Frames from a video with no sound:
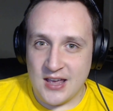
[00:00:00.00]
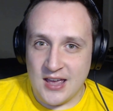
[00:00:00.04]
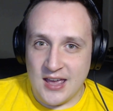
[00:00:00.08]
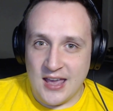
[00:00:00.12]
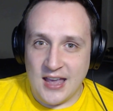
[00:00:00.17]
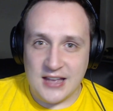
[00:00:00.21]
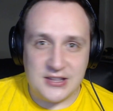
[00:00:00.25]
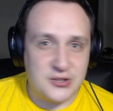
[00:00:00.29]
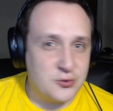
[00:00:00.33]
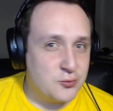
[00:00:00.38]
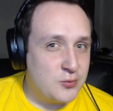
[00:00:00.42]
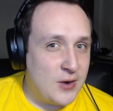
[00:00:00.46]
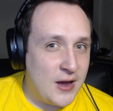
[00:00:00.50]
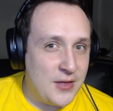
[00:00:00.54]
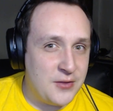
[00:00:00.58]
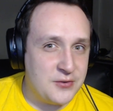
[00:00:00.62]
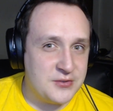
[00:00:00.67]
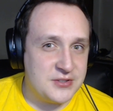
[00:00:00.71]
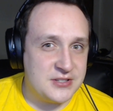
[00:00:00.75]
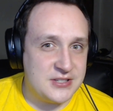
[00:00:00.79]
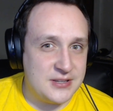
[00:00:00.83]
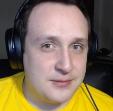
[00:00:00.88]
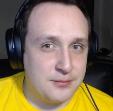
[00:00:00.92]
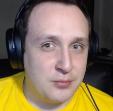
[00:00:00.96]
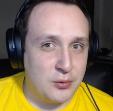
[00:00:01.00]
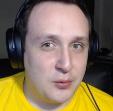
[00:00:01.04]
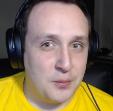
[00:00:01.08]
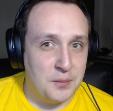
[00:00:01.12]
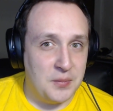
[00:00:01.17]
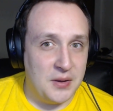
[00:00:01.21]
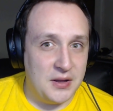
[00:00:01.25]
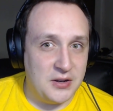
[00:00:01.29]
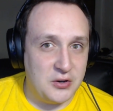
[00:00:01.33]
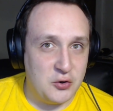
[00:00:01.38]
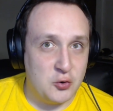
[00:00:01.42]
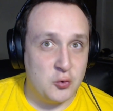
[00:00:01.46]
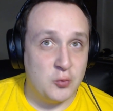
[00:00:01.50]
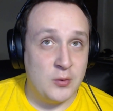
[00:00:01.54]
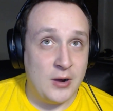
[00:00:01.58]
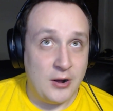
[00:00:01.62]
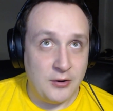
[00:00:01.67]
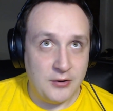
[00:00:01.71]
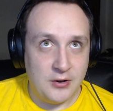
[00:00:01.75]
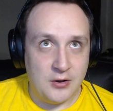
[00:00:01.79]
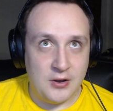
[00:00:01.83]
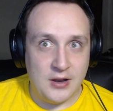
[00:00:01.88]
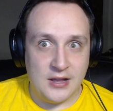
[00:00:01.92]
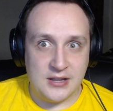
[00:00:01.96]
It's a rather simple but
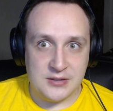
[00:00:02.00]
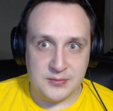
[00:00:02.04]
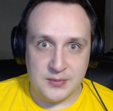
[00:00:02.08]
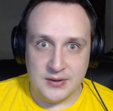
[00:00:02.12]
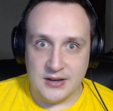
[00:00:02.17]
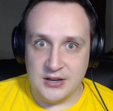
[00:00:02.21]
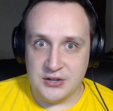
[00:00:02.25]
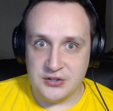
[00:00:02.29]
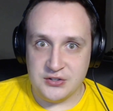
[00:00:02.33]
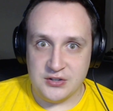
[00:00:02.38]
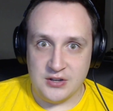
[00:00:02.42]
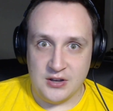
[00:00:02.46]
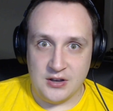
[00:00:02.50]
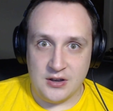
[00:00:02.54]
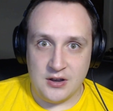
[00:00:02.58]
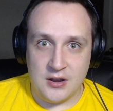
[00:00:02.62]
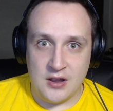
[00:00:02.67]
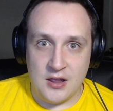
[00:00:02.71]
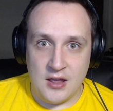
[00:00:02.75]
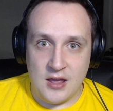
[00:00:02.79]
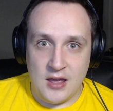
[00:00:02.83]
grounded explanation,